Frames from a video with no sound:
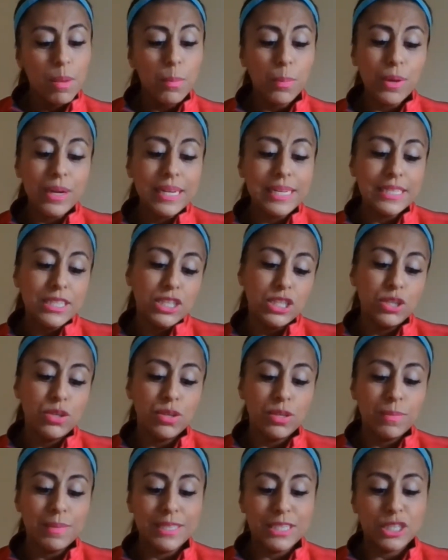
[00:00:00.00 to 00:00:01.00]
Pretty
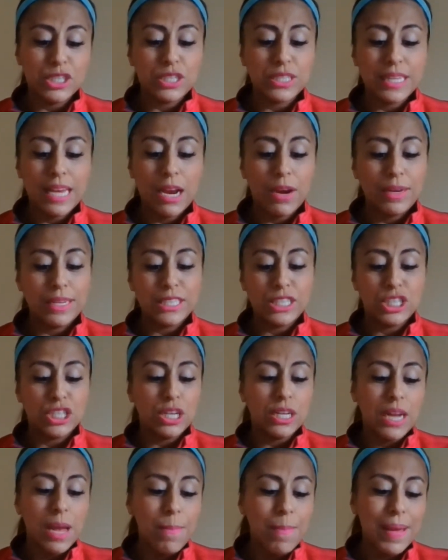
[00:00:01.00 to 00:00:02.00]
soon, Mr. Scary
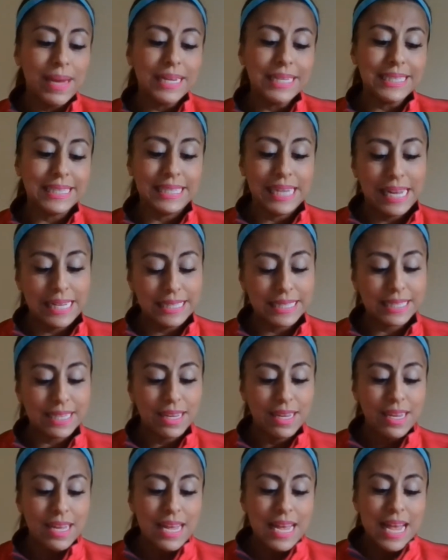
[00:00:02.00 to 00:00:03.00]
stood up at his desk
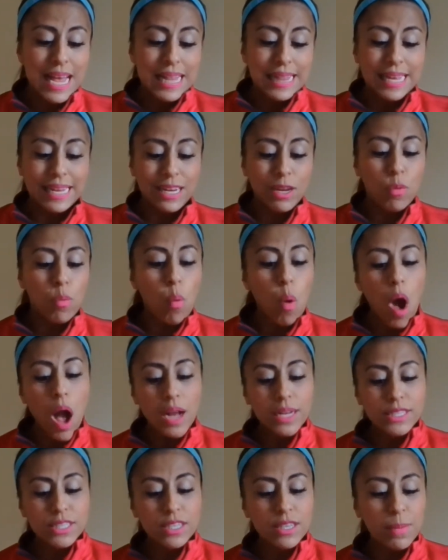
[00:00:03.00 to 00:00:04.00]
and he
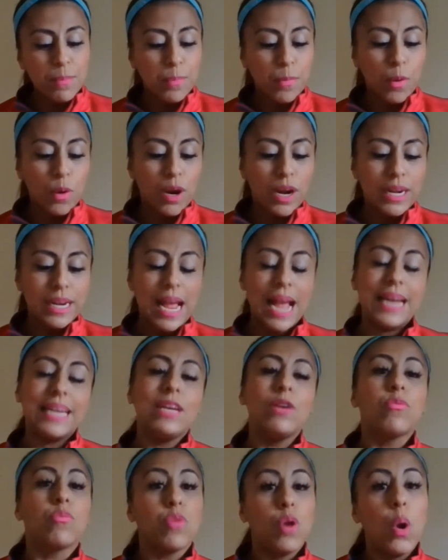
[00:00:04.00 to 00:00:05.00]
walked to the board and
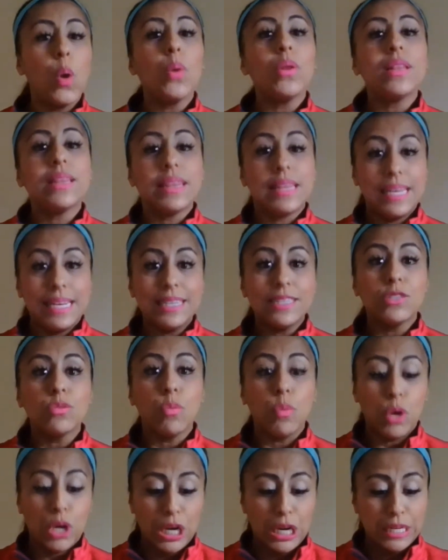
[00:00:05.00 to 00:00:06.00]
he wrote these
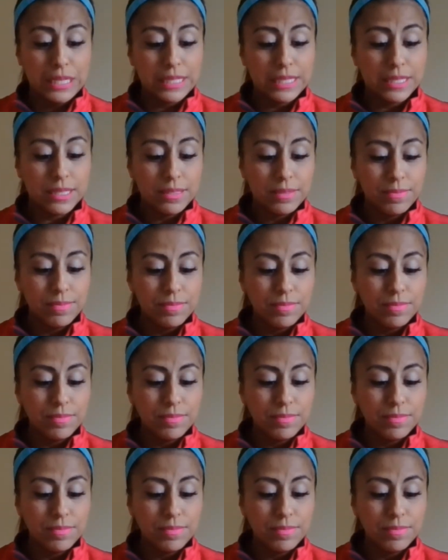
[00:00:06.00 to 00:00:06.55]
words.